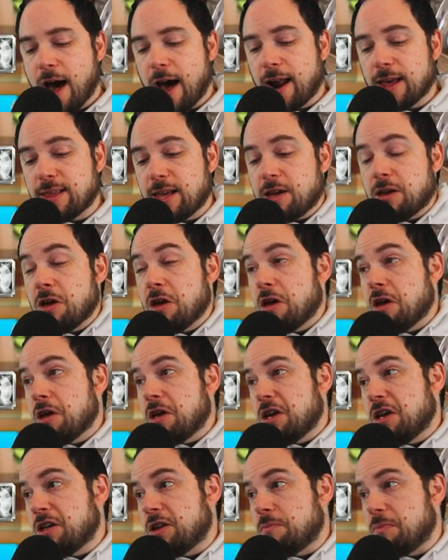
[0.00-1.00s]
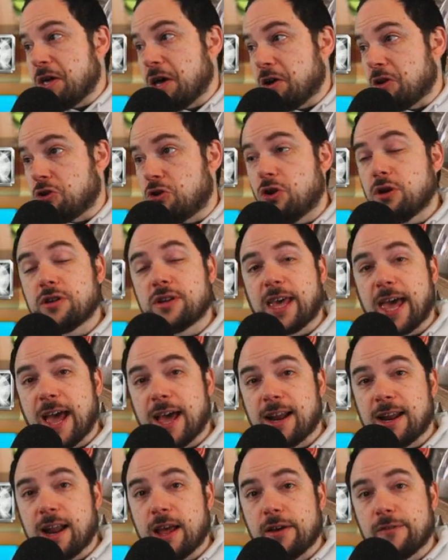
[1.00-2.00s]
And I think he'd be a good
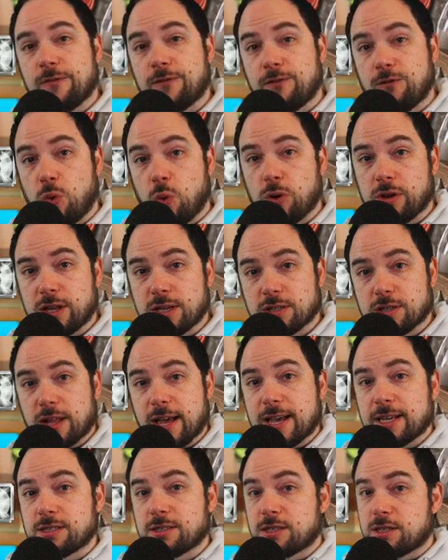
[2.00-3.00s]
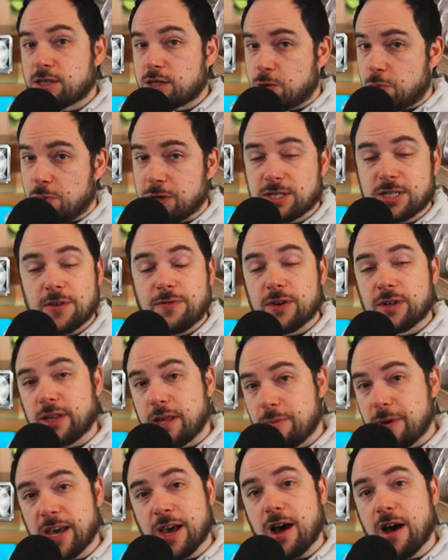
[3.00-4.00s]
candidate for this list
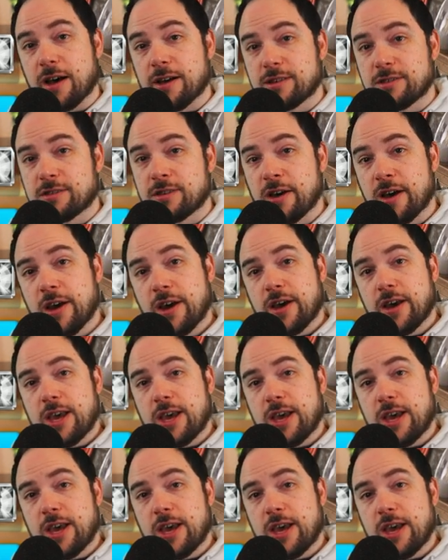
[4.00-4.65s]
specifically because